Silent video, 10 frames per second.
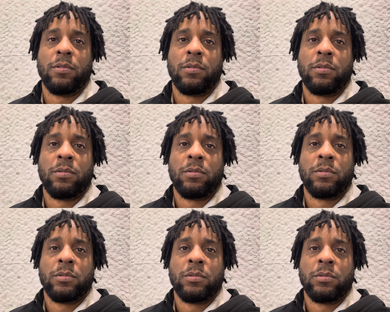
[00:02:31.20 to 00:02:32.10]

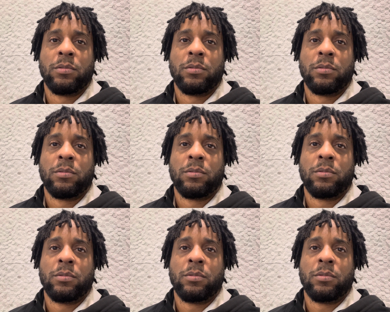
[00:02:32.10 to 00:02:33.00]

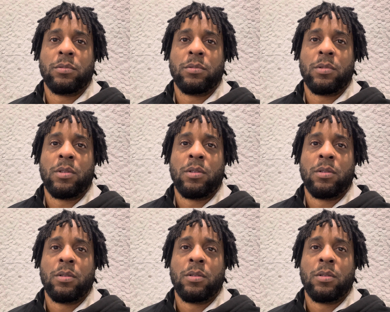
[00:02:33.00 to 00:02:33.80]
(no one is talking)